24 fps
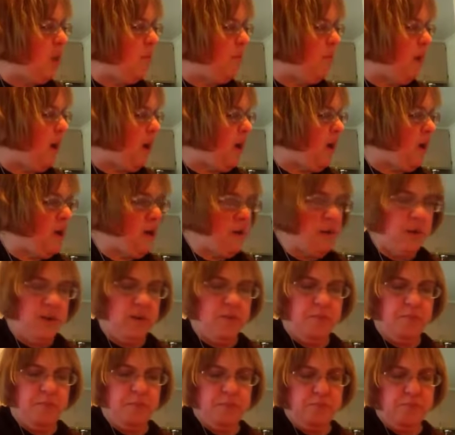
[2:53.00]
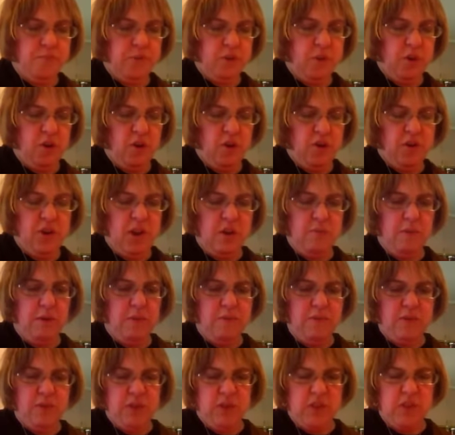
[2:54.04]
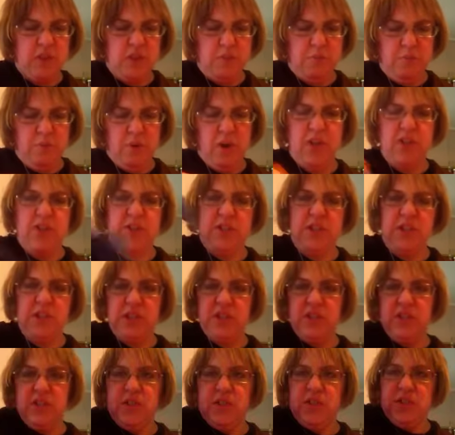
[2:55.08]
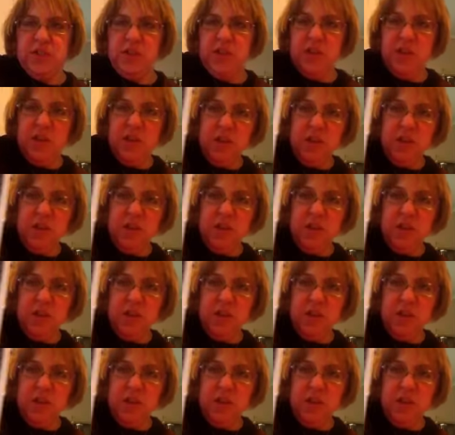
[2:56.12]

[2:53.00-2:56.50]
my card that represents the present is